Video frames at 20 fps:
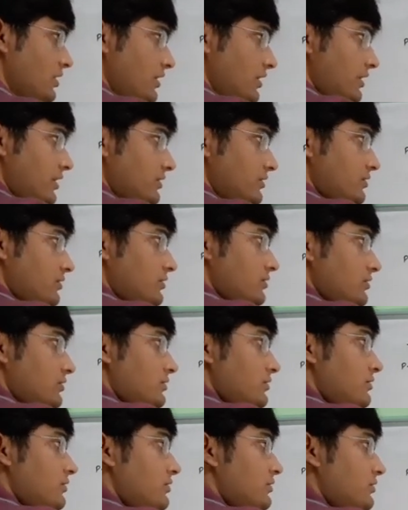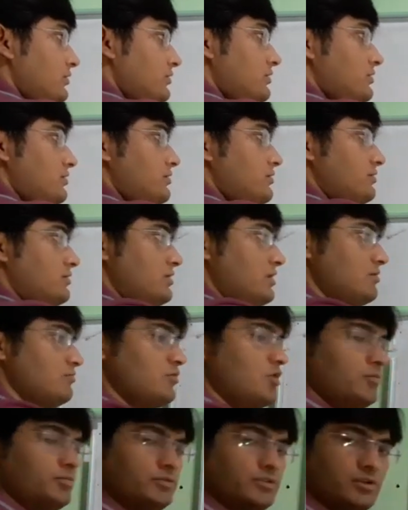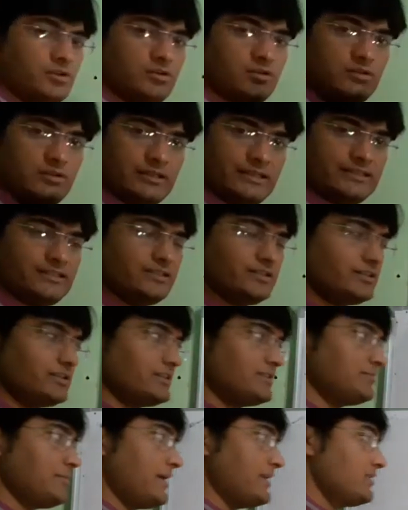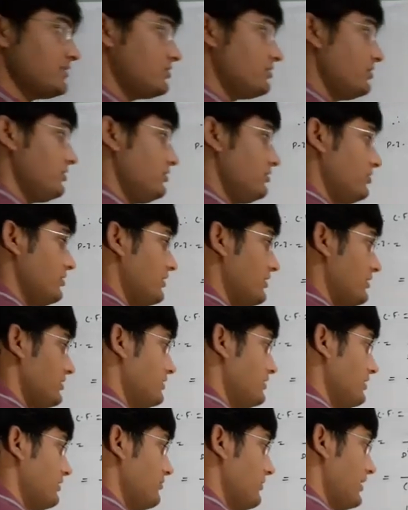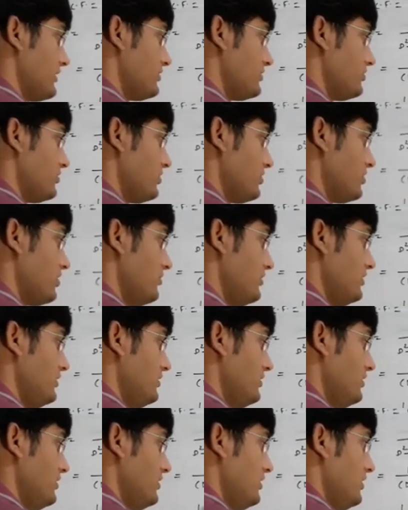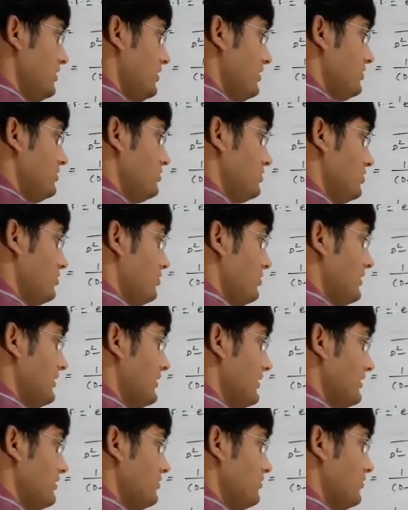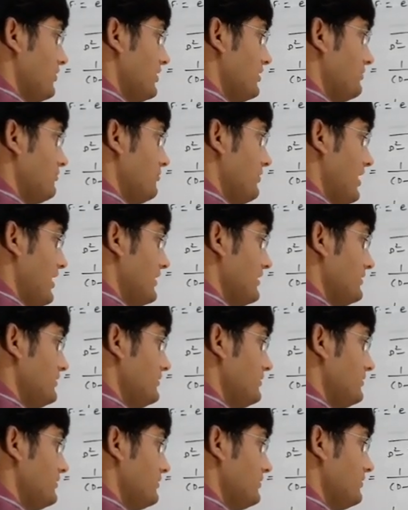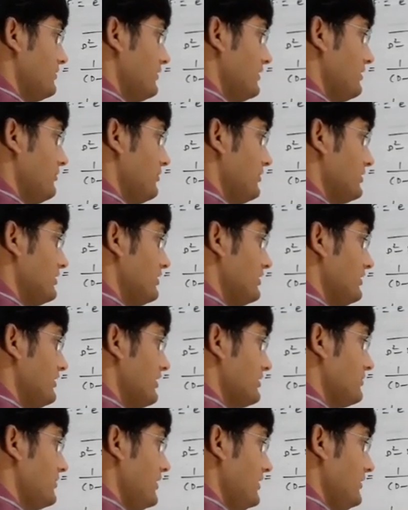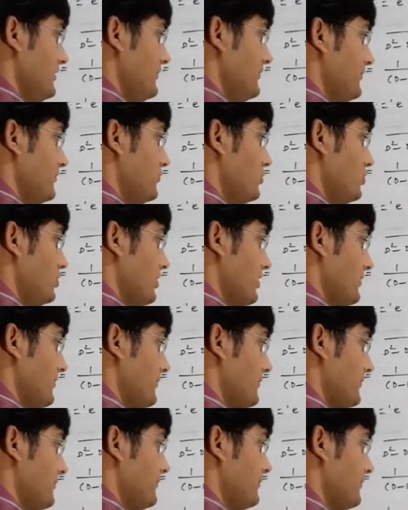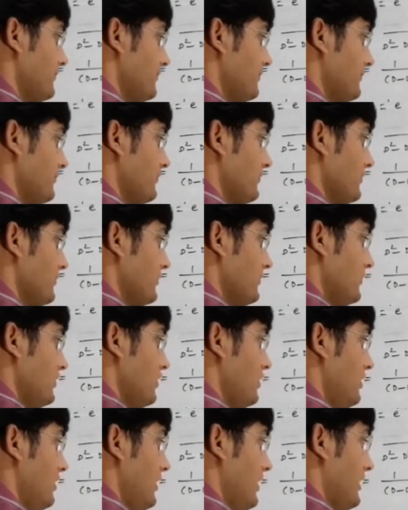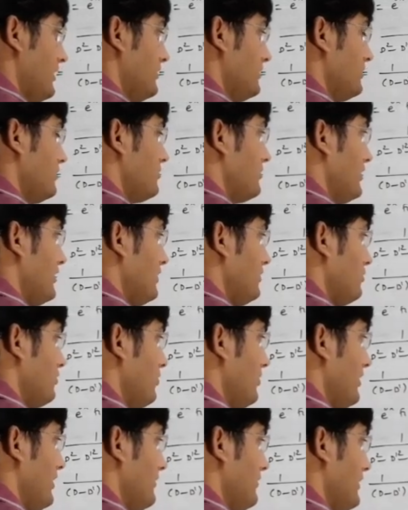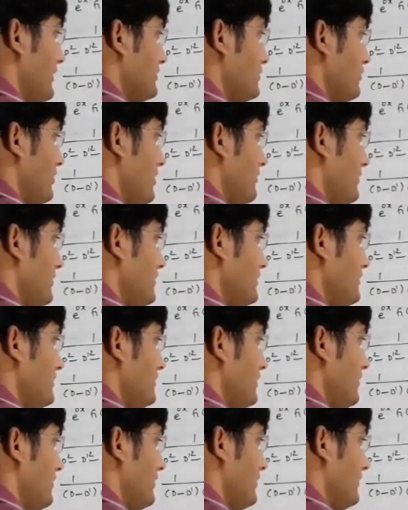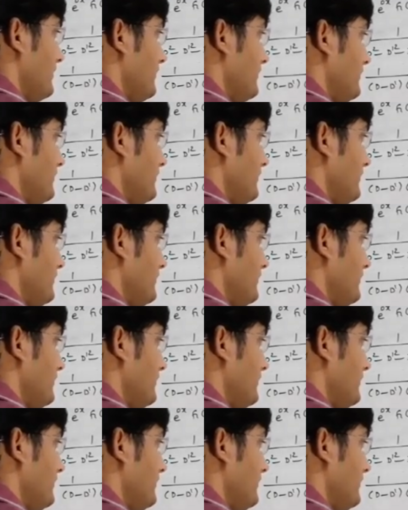Here the term of the least degree is minus 3, so let us take minus 3 common. So we will get 1 minus d plus d dash by 3. And in the bracket we will have xy plus 7.